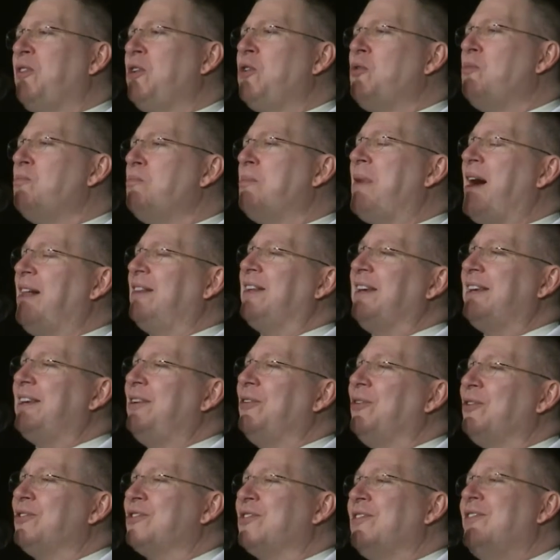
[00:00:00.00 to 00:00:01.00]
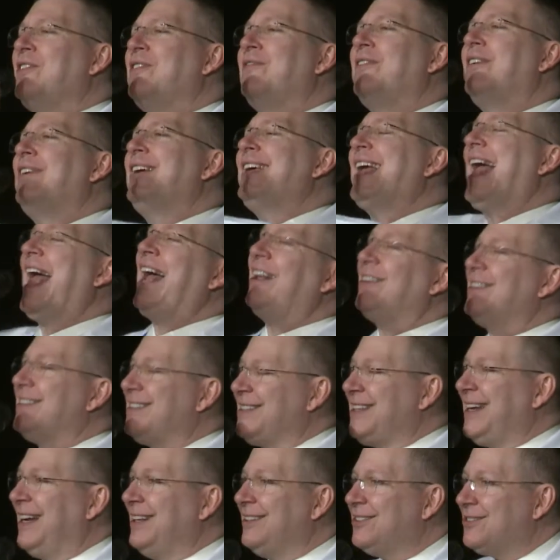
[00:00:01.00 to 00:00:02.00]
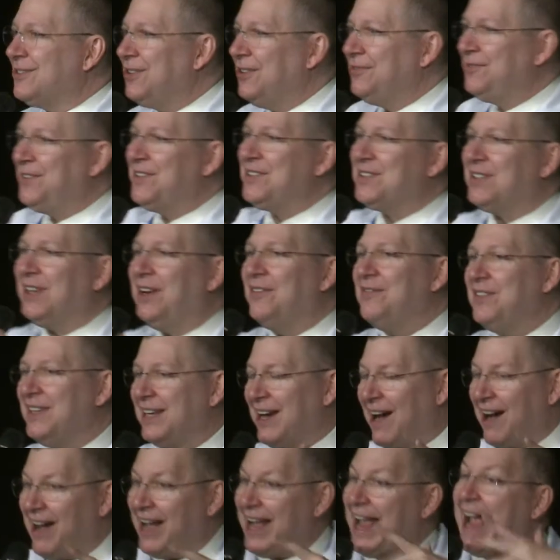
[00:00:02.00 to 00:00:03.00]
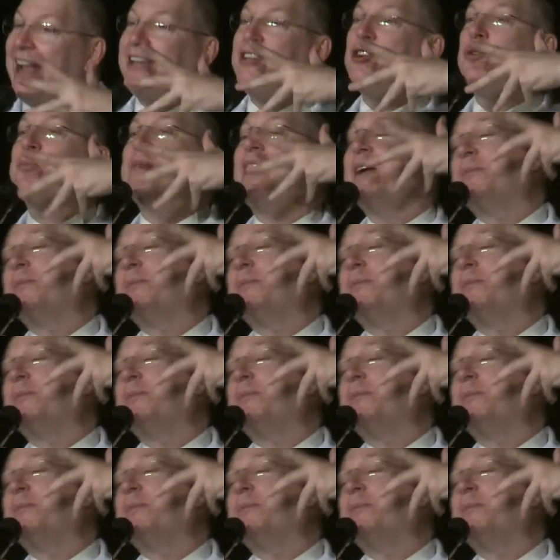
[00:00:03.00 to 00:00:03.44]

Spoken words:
molecules from the very outside surface of the eye, and you'll be able